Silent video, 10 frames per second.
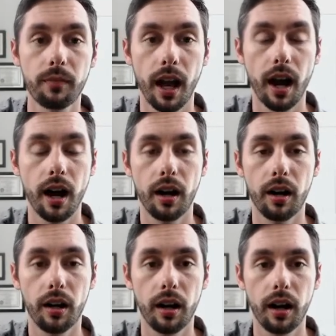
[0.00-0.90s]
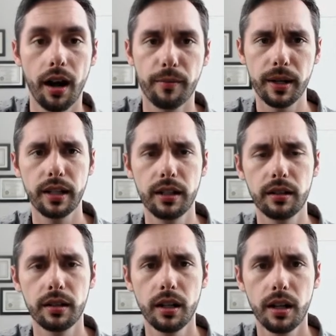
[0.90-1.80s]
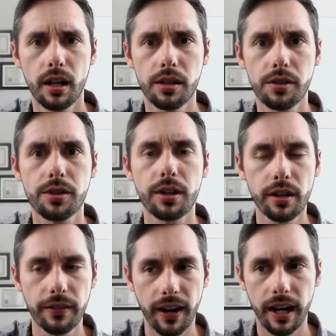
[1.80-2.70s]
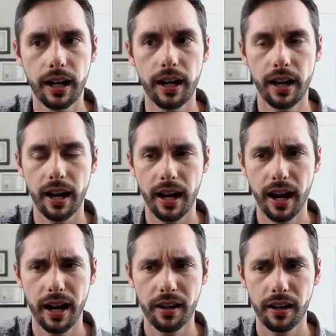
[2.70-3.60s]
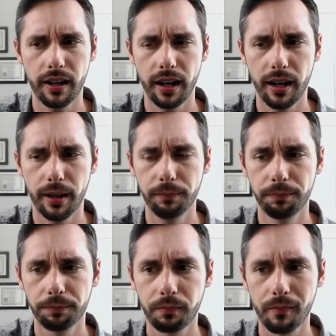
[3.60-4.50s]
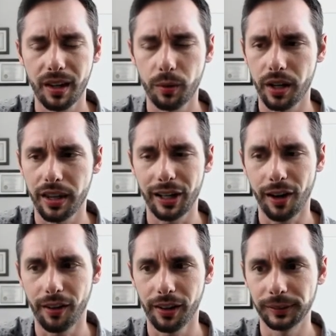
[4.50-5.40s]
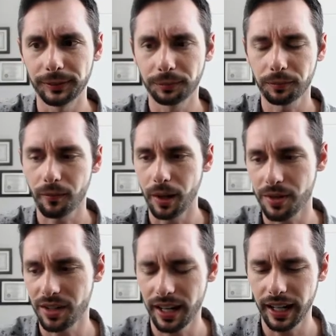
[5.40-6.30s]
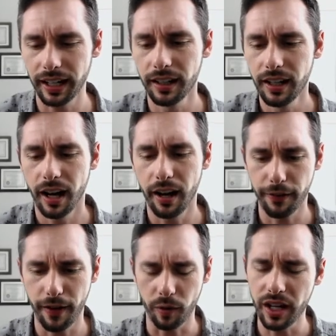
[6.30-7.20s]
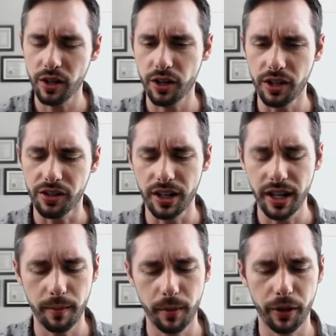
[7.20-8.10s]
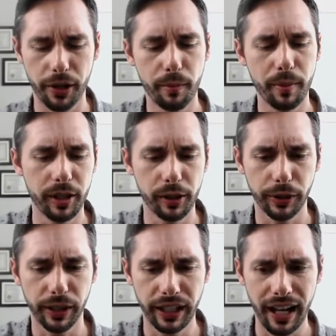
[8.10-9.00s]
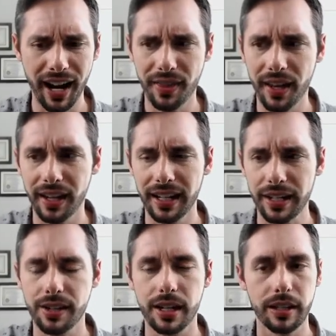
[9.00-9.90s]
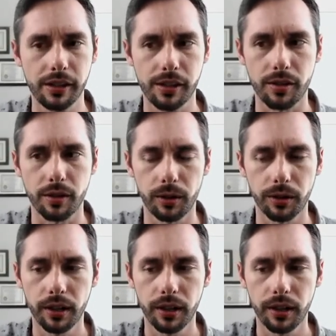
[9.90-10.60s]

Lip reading: I've been certified. I had a what did they call it? It was a foundations in hypnotherapy degree. I had that at 18 years old,